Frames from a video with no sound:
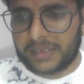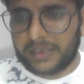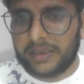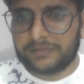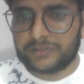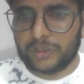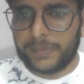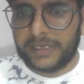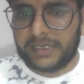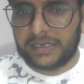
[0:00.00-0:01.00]
should
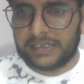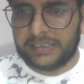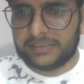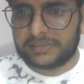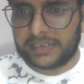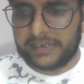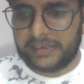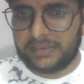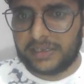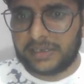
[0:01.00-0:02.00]
be
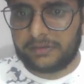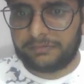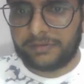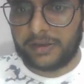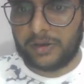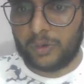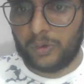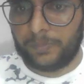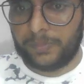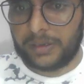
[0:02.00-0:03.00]
inside the for
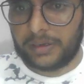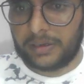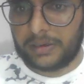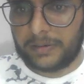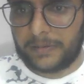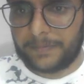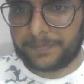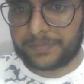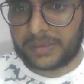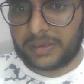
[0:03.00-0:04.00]
loop,
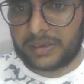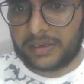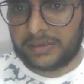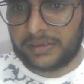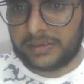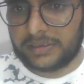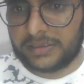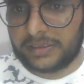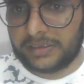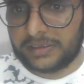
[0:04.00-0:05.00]
and
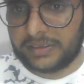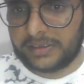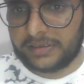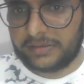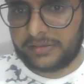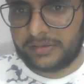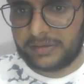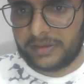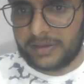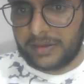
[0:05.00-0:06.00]
here it is.
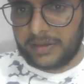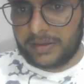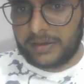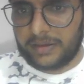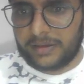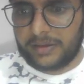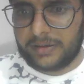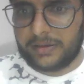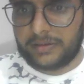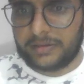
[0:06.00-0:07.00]

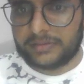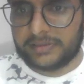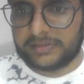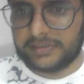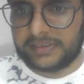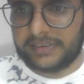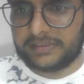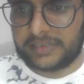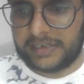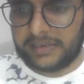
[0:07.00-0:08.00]
This is
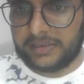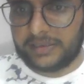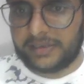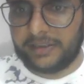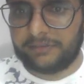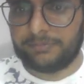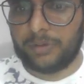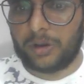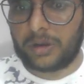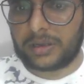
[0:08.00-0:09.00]
inside the if
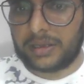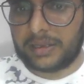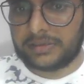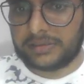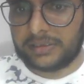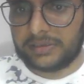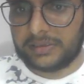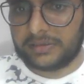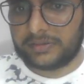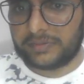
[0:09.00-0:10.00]
block, and then
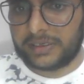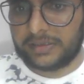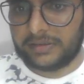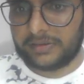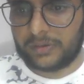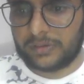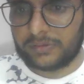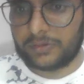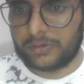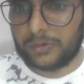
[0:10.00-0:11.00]
this one is
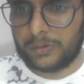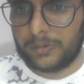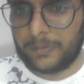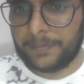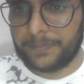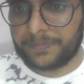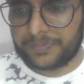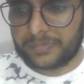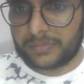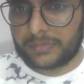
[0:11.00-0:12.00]
also,
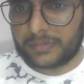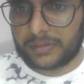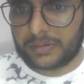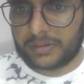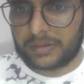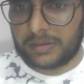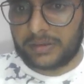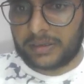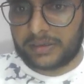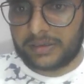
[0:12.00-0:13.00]

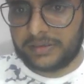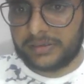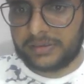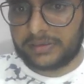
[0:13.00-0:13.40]
yeah, here,